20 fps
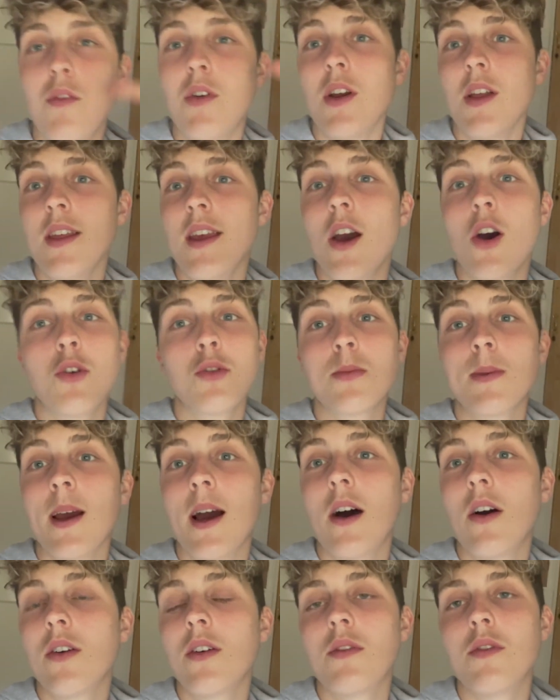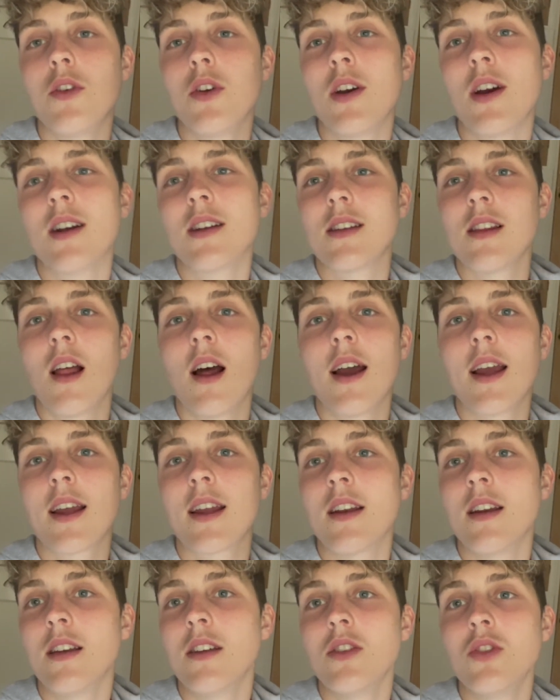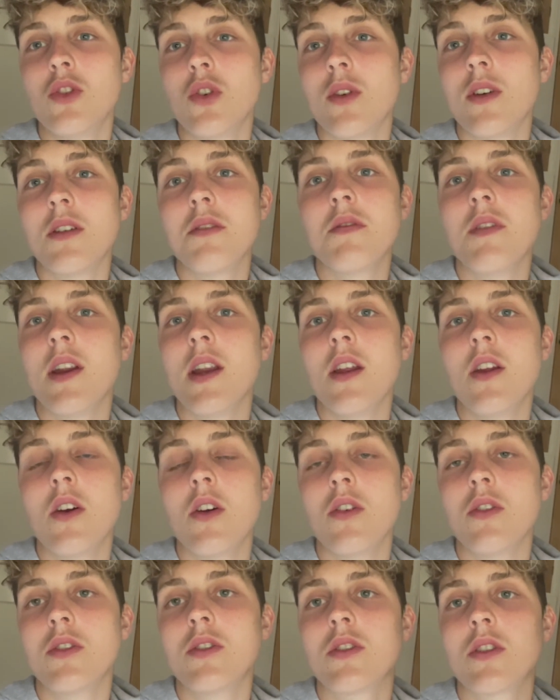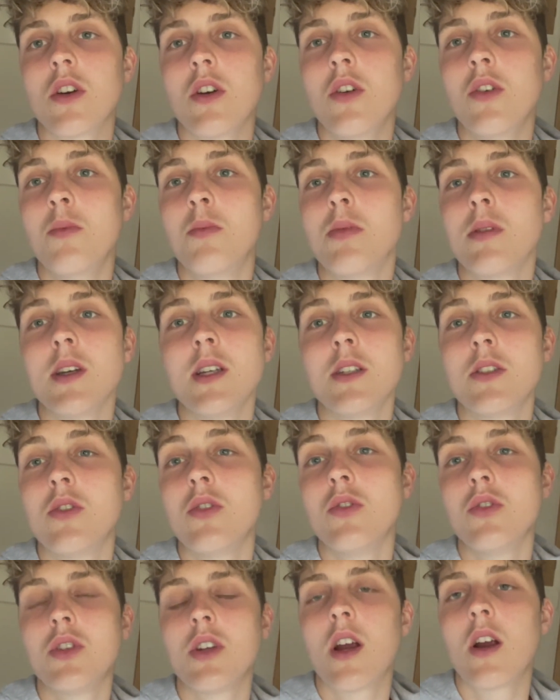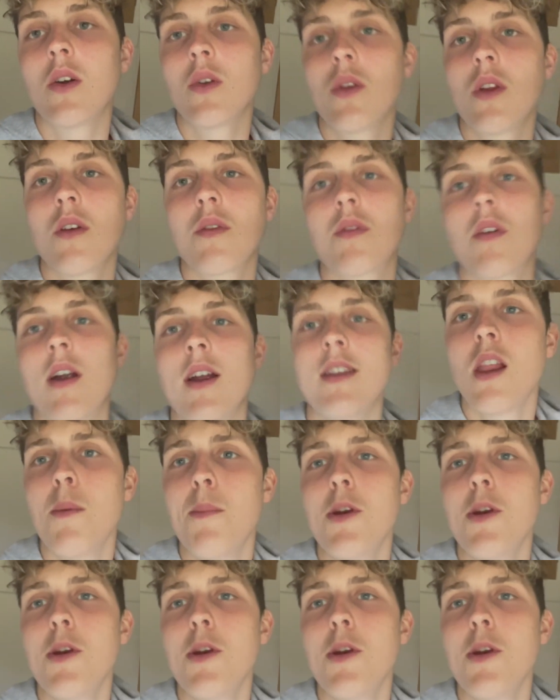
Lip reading: Really helps me out if you guys like and enjoy the video, so please do share it with your friends.